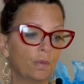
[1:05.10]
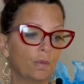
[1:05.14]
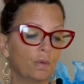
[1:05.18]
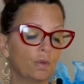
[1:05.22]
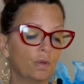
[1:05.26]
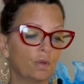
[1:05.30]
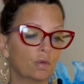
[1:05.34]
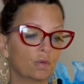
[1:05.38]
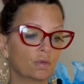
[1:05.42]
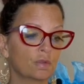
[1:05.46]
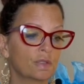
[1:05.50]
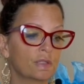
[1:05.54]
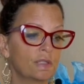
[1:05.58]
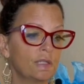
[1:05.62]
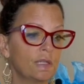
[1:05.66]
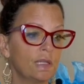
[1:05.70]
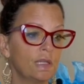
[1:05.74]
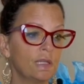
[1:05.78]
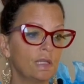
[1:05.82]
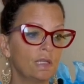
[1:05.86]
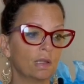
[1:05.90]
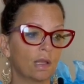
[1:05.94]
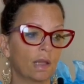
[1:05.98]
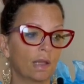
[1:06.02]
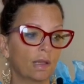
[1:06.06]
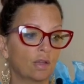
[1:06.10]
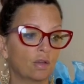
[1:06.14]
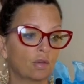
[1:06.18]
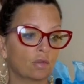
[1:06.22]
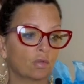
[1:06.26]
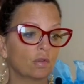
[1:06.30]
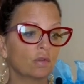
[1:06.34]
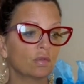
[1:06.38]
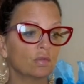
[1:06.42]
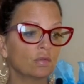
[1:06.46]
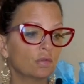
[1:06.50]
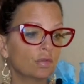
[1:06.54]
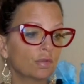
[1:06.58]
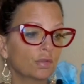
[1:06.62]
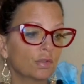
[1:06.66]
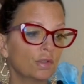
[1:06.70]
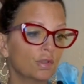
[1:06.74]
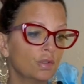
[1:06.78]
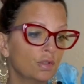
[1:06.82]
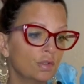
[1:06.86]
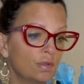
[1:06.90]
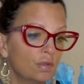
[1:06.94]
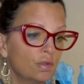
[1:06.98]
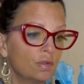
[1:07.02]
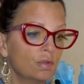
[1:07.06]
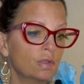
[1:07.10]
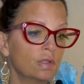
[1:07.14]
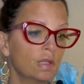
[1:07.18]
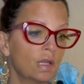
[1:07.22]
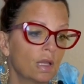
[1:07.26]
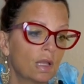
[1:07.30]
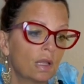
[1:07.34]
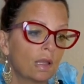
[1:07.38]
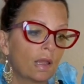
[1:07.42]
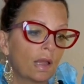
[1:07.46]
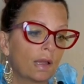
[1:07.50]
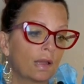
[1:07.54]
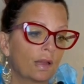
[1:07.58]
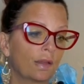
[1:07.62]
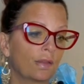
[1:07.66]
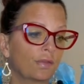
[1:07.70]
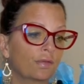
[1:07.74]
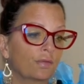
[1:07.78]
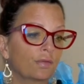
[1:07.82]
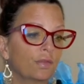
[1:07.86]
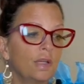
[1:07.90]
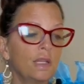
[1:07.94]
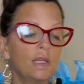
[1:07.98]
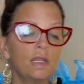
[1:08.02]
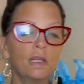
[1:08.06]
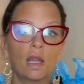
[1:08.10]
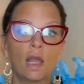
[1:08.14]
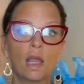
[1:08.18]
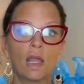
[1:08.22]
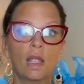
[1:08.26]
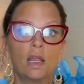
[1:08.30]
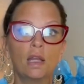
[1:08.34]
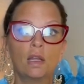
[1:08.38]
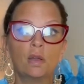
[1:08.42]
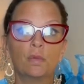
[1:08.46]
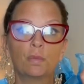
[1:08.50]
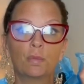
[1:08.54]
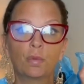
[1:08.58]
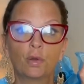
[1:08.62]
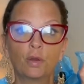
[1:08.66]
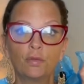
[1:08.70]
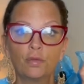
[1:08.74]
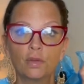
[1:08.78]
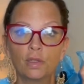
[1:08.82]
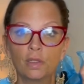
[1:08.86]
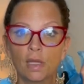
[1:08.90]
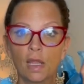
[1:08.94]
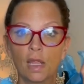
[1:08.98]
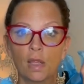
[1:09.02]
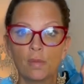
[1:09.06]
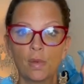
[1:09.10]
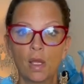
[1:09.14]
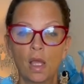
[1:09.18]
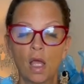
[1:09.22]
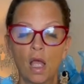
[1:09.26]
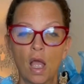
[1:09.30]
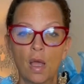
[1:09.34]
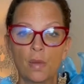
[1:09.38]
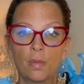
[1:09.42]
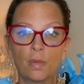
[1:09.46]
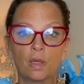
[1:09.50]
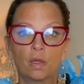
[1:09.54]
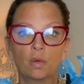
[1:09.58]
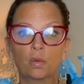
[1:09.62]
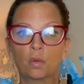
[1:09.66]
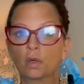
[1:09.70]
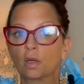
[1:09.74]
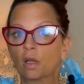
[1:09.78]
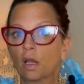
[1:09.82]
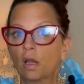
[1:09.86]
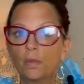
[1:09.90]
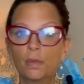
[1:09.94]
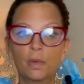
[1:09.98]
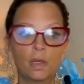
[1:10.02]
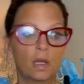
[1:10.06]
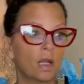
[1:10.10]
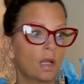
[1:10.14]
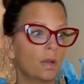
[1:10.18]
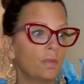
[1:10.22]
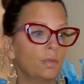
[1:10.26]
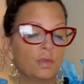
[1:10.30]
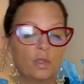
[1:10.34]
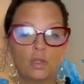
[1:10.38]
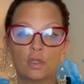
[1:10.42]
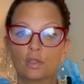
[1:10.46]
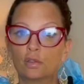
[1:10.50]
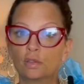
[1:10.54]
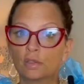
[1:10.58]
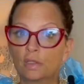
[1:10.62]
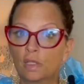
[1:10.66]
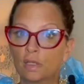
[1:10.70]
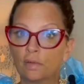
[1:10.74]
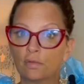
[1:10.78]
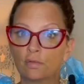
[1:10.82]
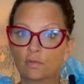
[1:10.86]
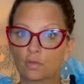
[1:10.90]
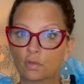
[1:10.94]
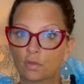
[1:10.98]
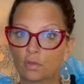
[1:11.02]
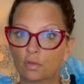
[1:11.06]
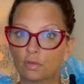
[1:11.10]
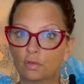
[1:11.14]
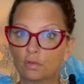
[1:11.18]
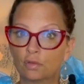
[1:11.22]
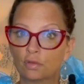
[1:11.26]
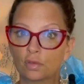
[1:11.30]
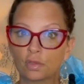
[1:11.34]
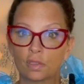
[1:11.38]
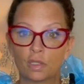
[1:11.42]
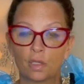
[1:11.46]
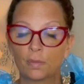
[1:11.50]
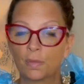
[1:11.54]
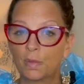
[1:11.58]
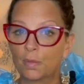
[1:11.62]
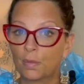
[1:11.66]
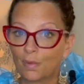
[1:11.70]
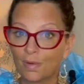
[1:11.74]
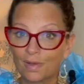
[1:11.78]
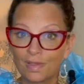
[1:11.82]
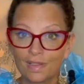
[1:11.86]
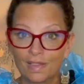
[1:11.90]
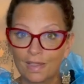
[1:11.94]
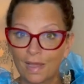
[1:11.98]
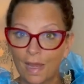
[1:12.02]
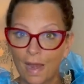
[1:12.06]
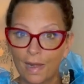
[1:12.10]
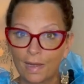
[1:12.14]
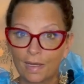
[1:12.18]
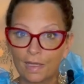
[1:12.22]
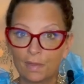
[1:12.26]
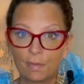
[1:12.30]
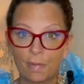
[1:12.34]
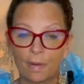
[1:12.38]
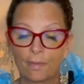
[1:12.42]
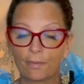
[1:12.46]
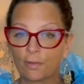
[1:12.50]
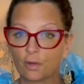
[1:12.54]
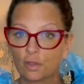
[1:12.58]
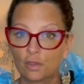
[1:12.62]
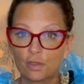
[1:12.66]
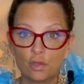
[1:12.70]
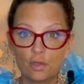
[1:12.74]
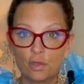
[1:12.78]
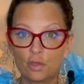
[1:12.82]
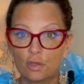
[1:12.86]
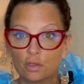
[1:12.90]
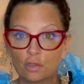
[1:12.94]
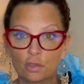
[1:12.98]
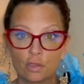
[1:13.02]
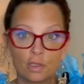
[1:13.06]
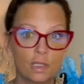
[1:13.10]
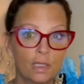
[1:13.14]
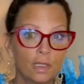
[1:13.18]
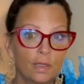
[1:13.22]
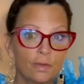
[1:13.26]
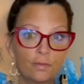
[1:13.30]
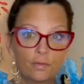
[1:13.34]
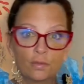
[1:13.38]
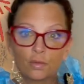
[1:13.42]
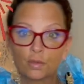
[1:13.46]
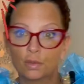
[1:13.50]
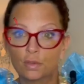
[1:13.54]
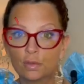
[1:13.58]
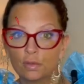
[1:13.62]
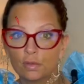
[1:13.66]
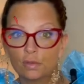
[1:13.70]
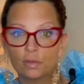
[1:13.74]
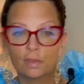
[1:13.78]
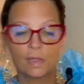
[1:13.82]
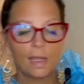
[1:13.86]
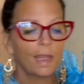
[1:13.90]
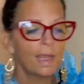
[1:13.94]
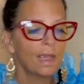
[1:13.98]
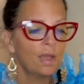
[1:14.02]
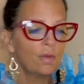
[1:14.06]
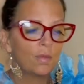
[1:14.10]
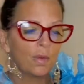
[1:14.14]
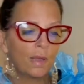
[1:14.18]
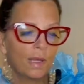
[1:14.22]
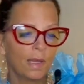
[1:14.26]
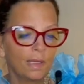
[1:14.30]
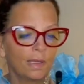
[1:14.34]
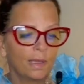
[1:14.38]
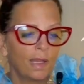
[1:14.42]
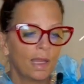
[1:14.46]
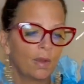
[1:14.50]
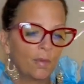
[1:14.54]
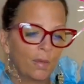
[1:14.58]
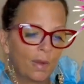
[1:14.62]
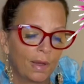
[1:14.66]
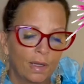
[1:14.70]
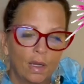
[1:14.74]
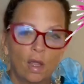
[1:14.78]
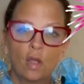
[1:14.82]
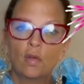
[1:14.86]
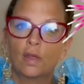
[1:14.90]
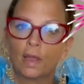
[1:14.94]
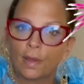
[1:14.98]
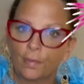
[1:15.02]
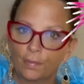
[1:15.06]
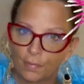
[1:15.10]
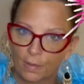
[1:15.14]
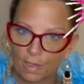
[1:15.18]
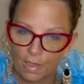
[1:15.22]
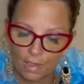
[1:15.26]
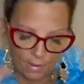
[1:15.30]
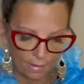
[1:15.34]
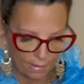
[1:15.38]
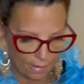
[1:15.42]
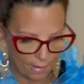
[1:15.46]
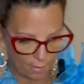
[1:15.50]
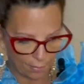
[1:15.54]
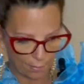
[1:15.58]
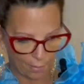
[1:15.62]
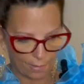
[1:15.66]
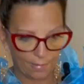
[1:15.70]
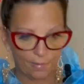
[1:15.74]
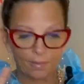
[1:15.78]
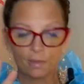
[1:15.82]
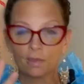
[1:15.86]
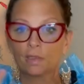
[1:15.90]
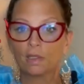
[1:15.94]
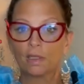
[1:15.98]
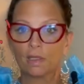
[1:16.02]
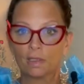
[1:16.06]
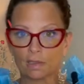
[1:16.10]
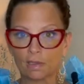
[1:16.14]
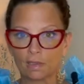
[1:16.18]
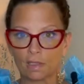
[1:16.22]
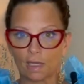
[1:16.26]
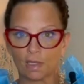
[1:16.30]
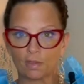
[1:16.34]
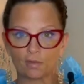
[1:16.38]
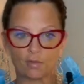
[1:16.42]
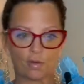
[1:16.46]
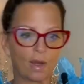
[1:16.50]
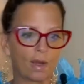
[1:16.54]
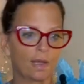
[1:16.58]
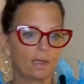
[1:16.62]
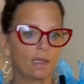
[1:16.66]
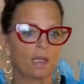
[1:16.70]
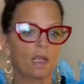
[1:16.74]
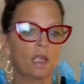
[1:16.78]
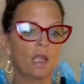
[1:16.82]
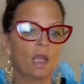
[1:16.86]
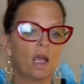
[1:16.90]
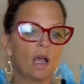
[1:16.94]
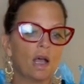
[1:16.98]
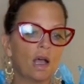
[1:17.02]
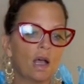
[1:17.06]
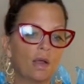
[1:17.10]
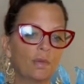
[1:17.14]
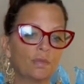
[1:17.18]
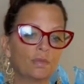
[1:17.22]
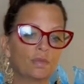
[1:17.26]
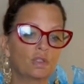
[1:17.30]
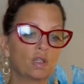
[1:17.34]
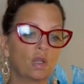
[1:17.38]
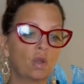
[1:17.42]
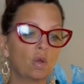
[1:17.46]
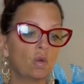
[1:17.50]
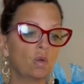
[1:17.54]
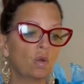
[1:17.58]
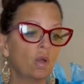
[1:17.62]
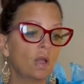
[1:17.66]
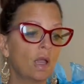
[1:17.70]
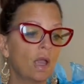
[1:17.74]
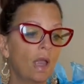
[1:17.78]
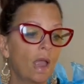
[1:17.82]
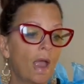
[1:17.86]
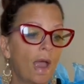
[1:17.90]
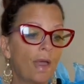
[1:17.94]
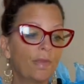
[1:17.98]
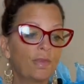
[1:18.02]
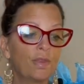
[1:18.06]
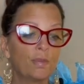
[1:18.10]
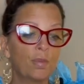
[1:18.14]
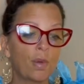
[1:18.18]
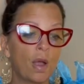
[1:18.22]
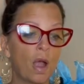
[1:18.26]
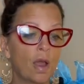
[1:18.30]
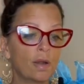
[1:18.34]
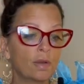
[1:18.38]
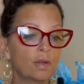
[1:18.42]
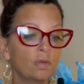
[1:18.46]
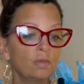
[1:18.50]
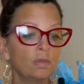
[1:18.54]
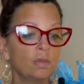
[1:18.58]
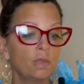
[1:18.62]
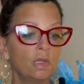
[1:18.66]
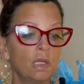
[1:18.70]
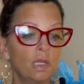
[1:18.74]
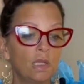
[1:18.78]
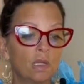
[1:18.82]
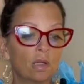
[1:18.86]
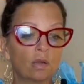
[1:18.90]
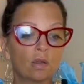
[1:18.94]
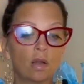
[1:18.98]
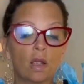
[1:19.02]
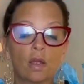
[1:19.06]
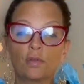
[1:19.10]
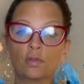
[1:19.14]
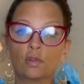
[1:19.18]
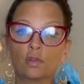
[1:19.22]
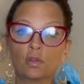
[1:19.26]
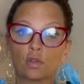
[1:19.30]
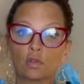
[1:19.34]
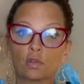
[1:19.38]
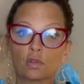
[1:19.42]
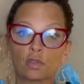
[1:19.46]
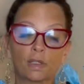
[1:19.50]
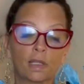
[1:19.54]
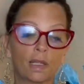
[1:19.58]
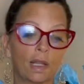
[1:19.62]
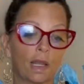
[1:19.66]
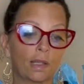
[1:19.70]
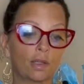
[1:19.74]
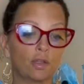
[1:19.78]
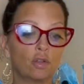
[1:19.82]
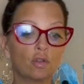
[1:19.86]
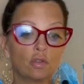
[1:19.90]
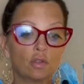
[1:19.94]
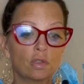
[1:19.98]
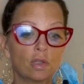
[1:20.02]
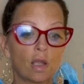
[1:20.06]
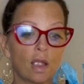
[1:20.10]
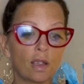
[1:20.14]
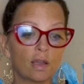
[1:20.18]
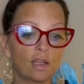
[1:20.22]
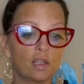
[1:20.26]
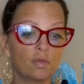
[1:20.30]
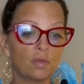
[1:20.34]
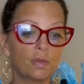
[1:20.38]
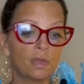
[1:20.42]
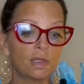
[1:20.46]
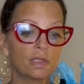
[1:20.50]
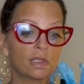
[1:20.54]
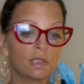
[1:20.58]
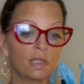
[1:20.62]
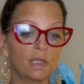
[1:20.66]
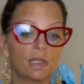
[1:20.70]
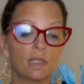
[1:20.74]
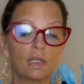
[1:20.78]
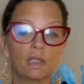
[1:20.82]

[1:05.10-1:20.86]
you'll see like your little cruise, like a three night perfect day Bahama. We're coming up, New Year's Eve cruise, couldn't be more excited, my first New Year's Eve cruise, can't wait, can't wait. Okay, anyway, getting sidetracked. Um, so at the bottom here under, you'll see like your documents,